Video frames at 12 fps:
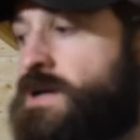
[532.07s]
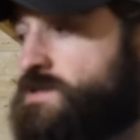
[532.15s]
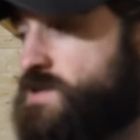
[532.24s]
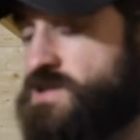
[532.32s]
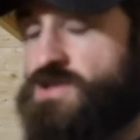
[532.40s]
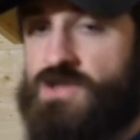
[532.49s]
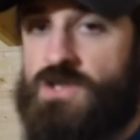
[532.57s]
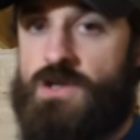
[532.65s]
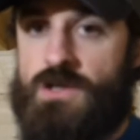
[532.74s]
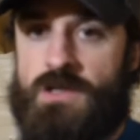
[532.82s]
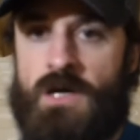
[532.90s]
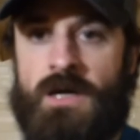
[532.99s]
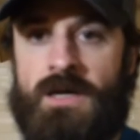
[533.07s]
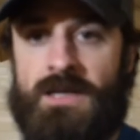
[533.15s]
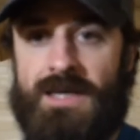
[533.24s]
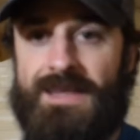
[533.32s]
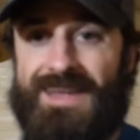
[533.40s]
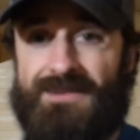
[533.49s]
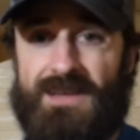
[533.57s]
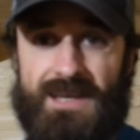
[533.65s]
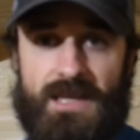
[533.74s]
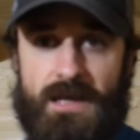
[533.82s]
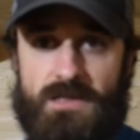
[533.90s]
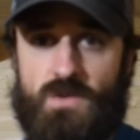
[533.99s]
So it's just good. Get down here,
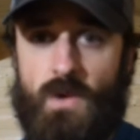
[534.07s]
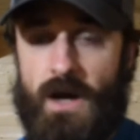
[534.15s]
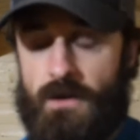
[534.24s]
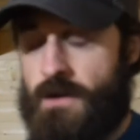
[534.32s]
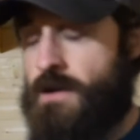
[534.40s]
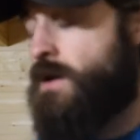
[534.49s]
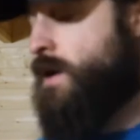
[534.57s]
get a sweat on.